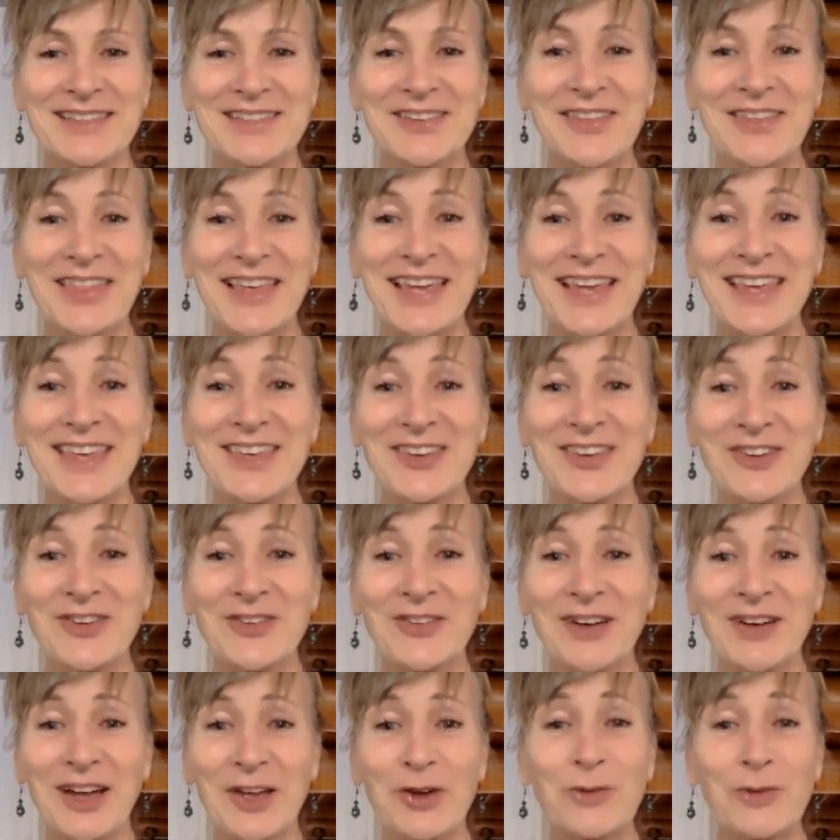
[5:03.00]
So thank you.
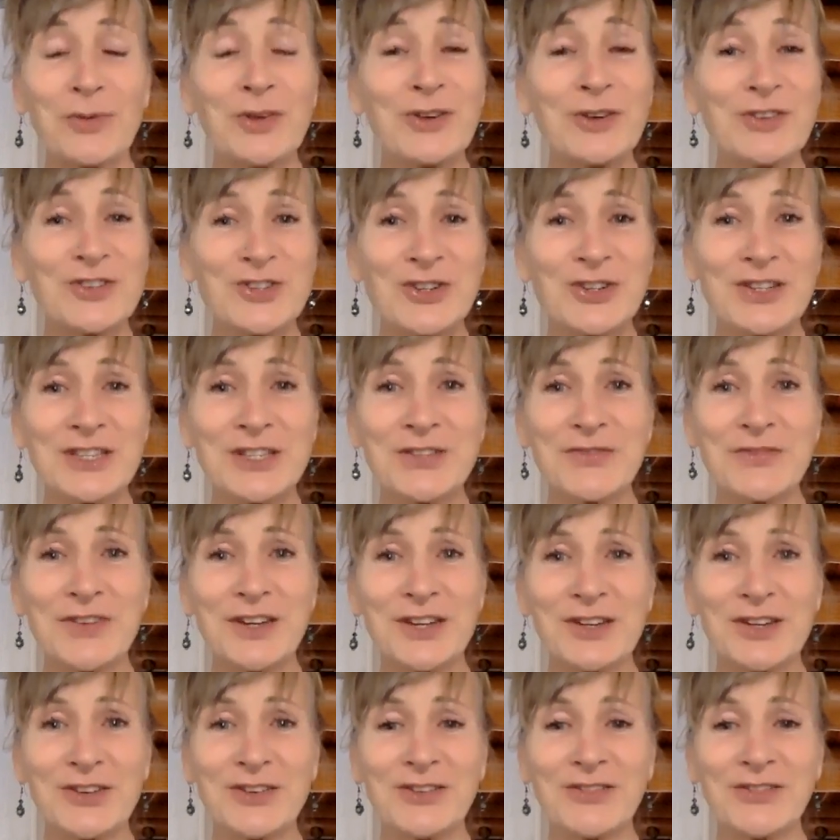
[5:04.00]
I hope you enjoy this
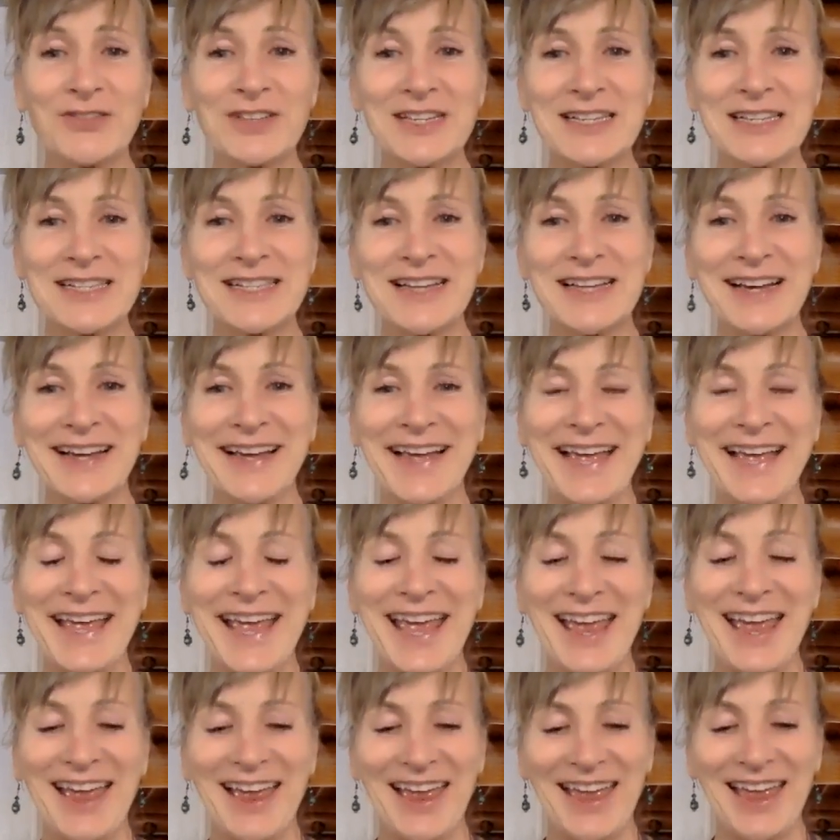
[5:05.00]
video, Lisa,
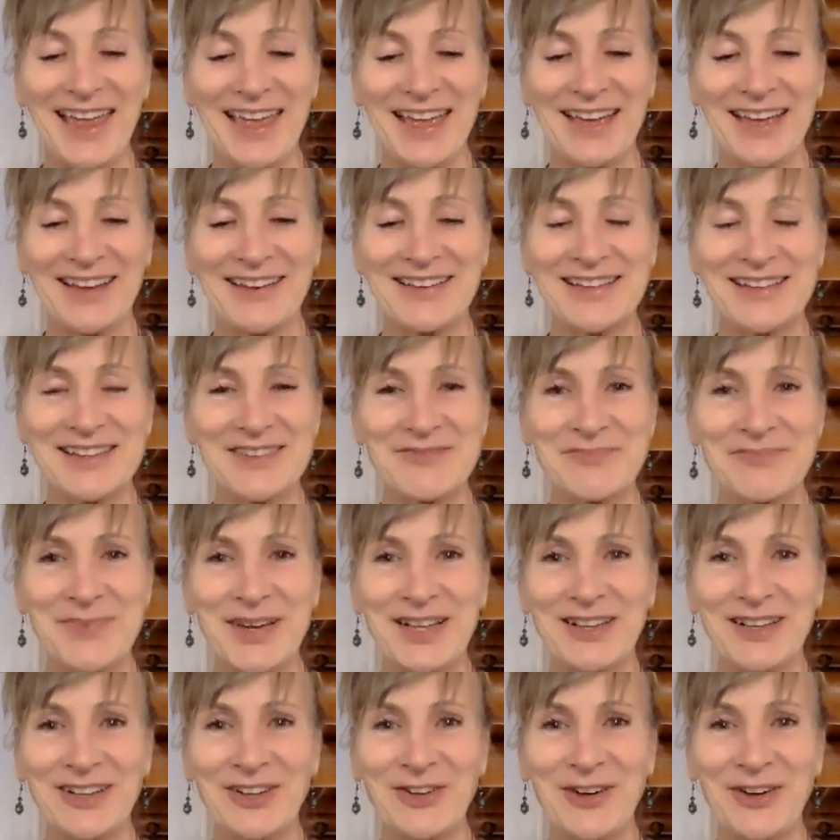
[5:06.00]
and
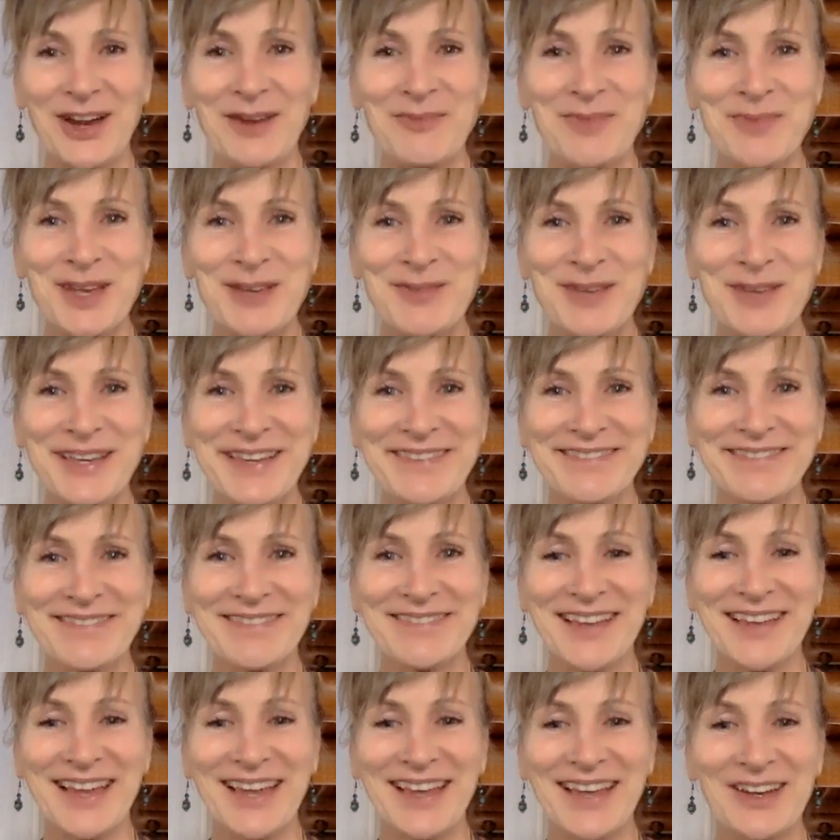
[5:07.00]
my little grandbaby,
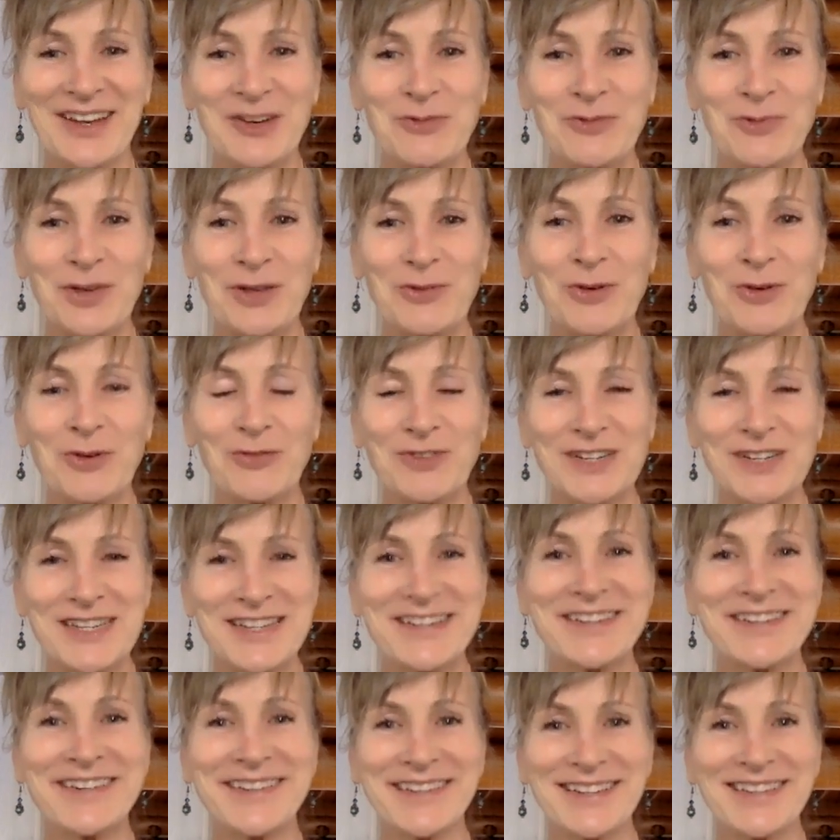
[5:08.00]
and we will
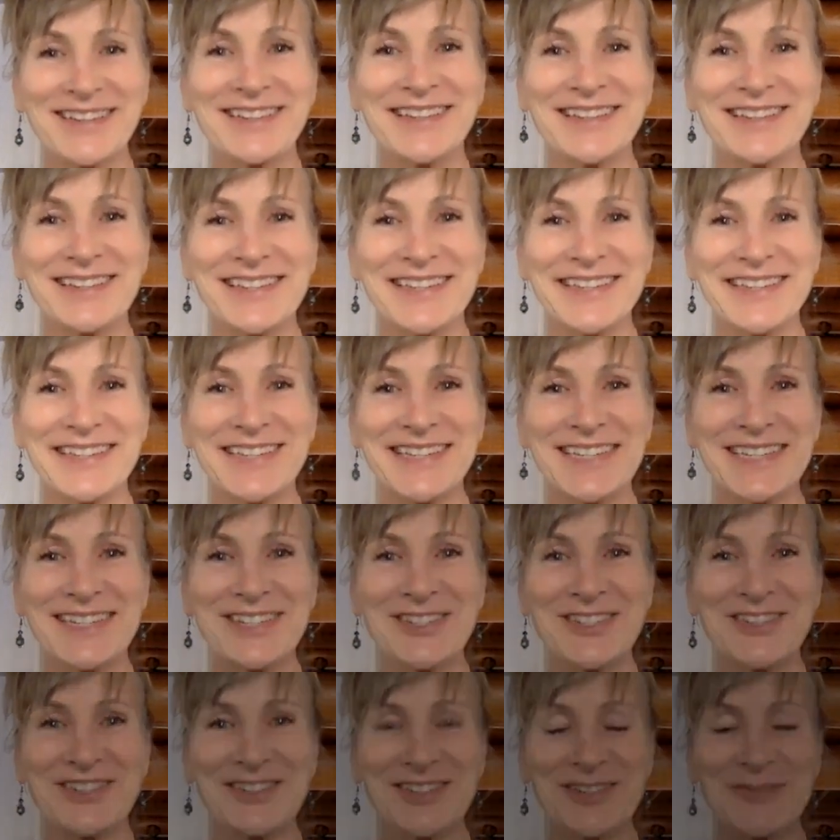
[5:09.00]
return to day
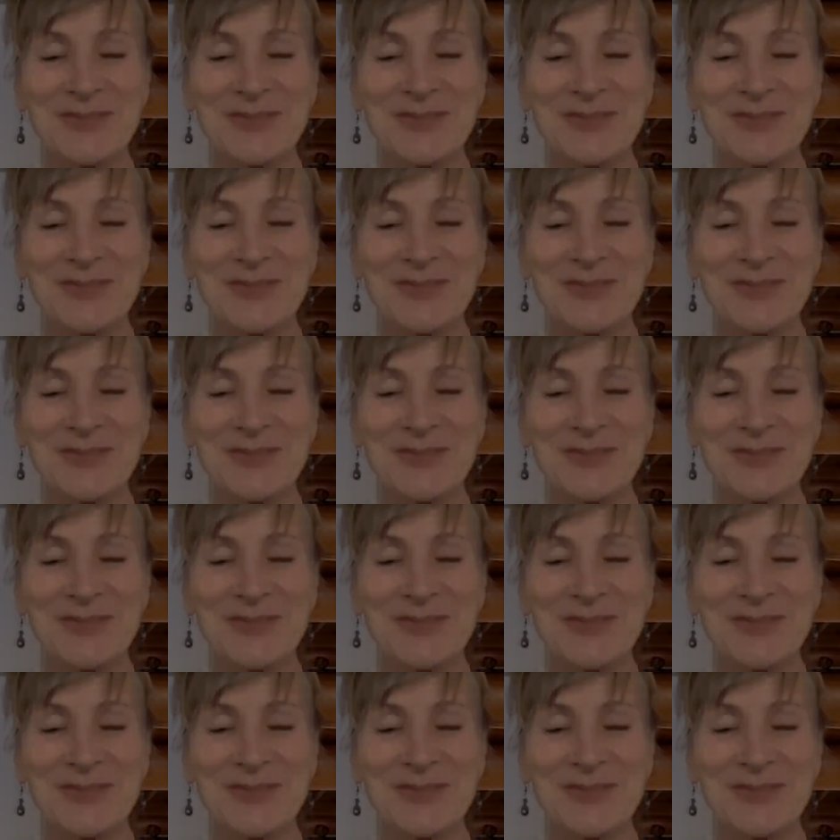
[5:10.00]
2